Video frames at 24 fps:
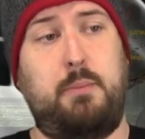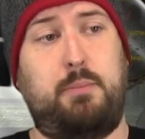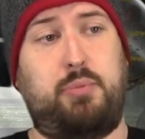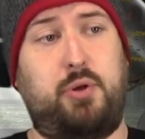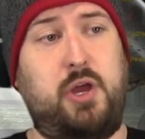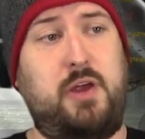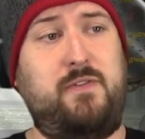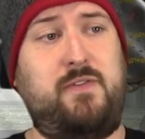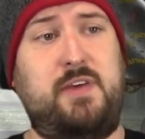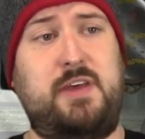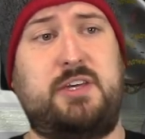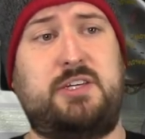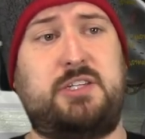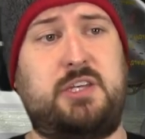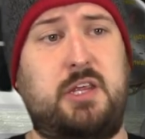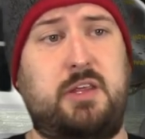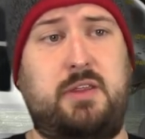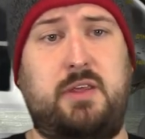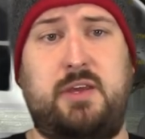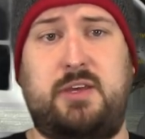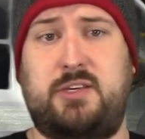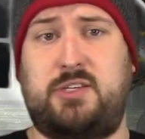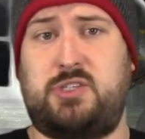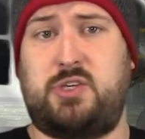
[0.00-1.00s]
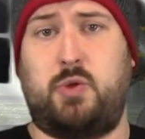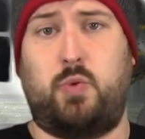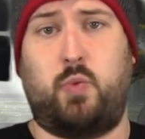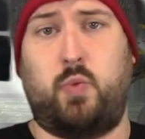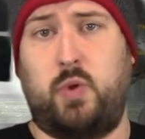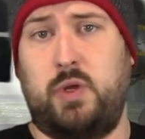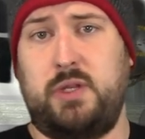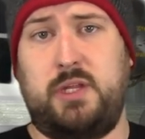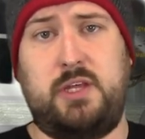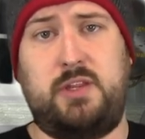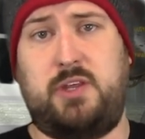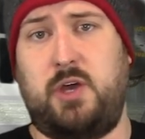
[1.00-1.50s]
Previous to this,
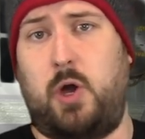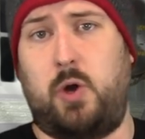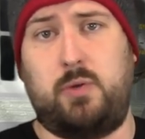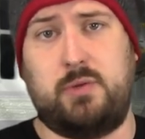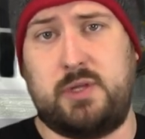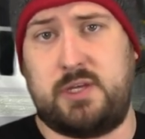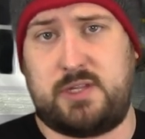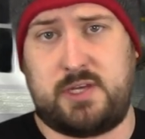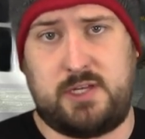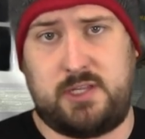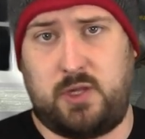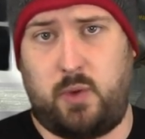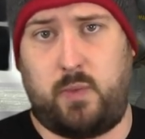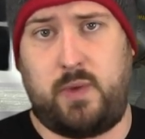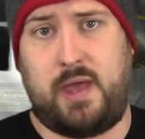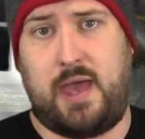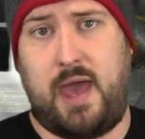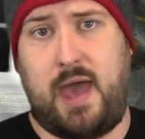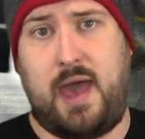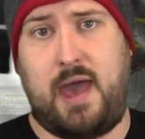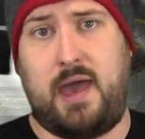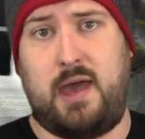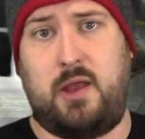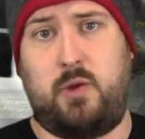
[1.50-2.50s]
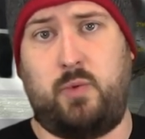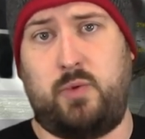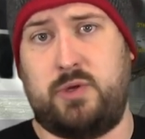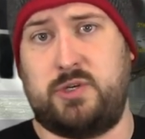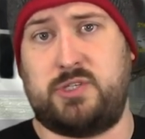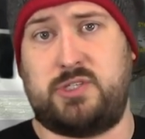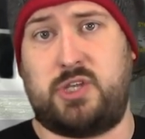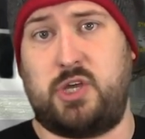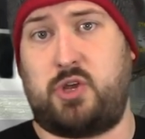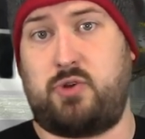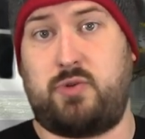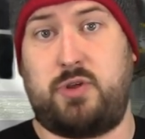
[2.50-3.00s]
really the only thing that we had
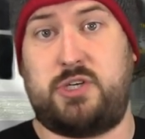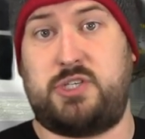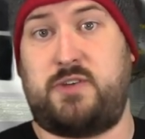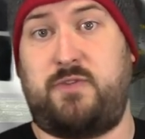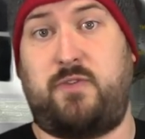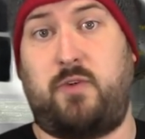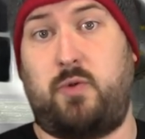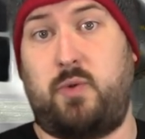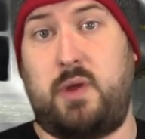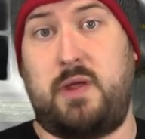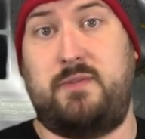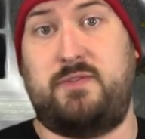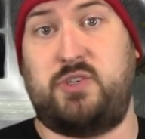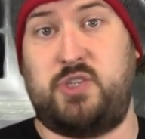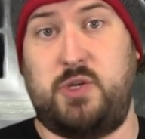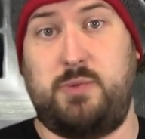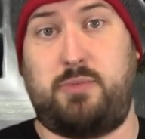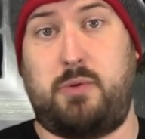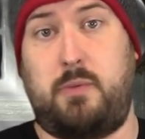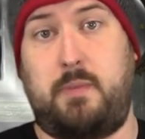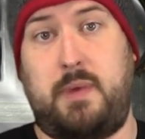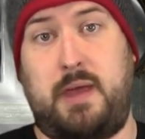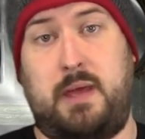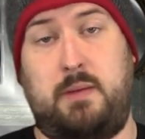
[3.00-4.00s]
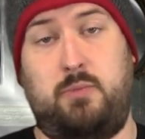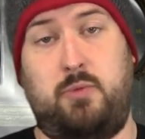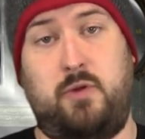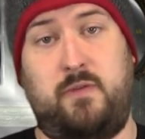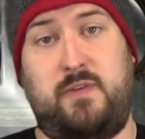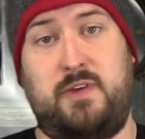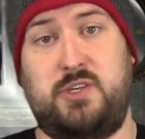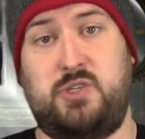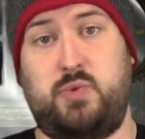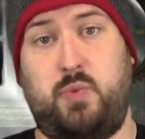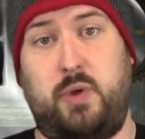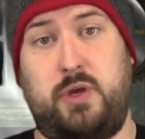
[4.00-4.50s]
was the Christopher Reeve Superman
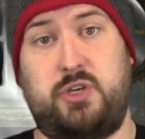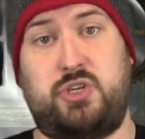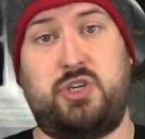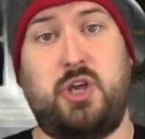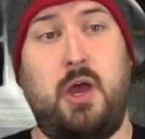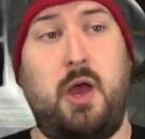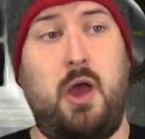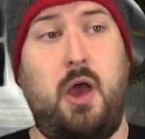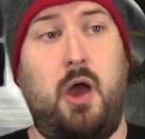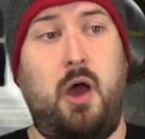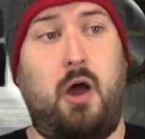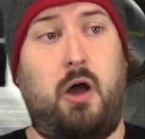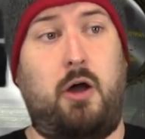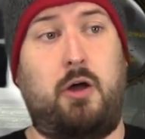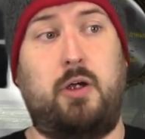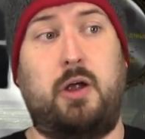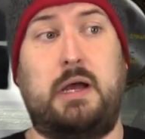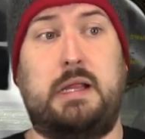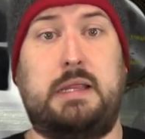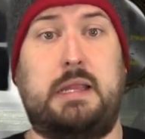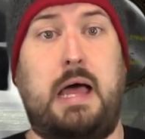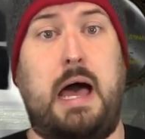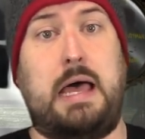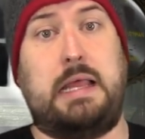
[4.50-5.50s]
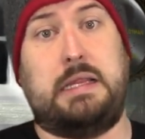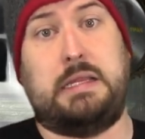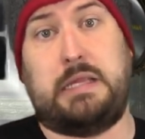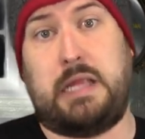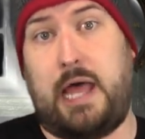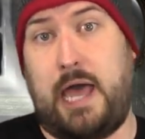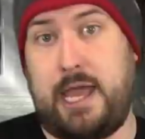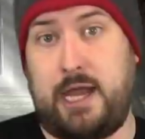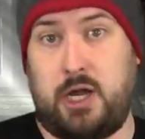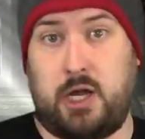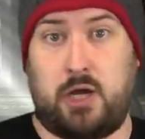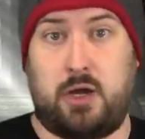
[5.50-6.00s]
movies, which are a lot
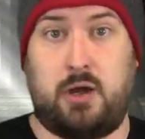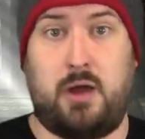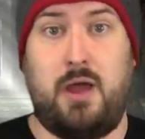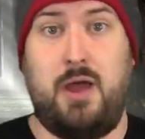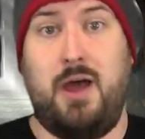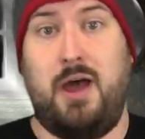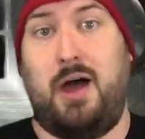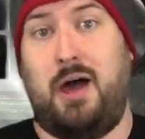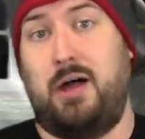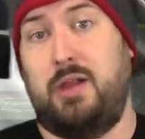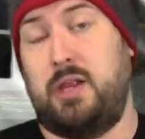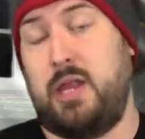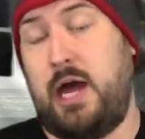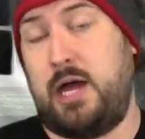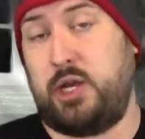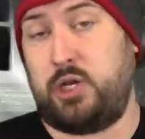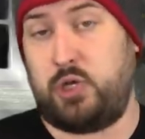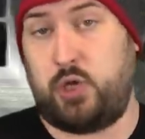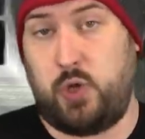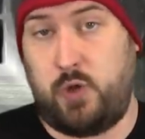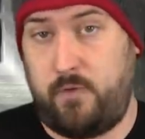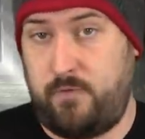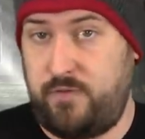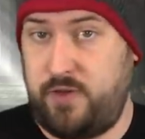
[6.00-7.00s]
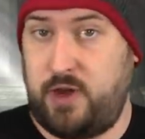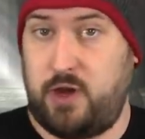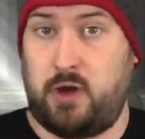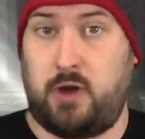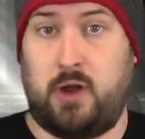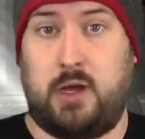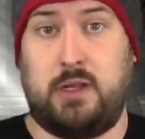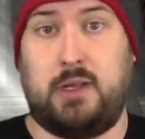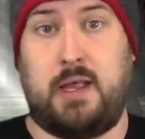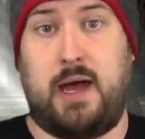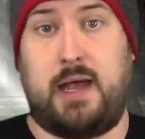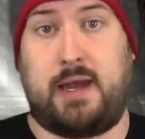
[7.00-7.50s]
lighter, a lot
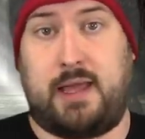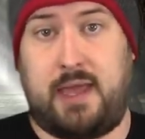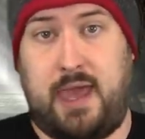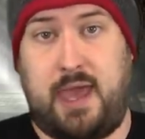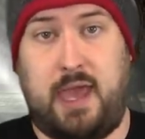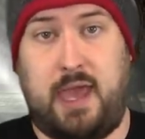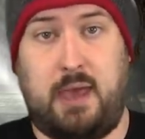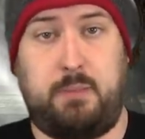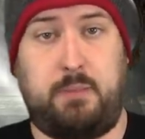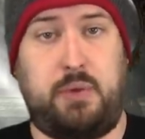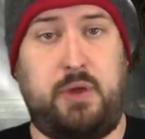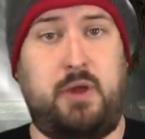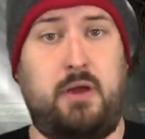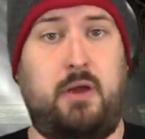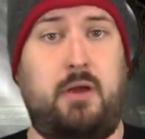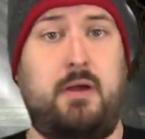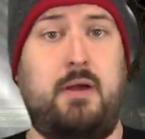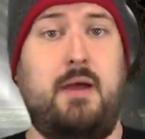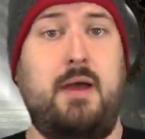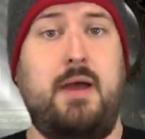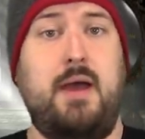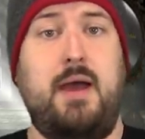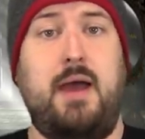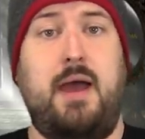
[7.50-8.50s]
goofier, a lot campier.